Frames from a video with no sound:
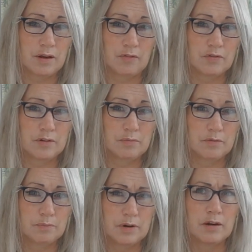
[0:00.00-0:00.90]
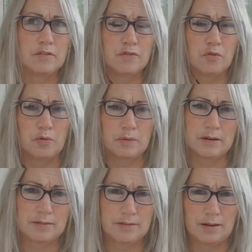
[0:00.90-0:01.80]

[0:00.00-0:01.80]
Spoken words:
every kind of 4 weeks.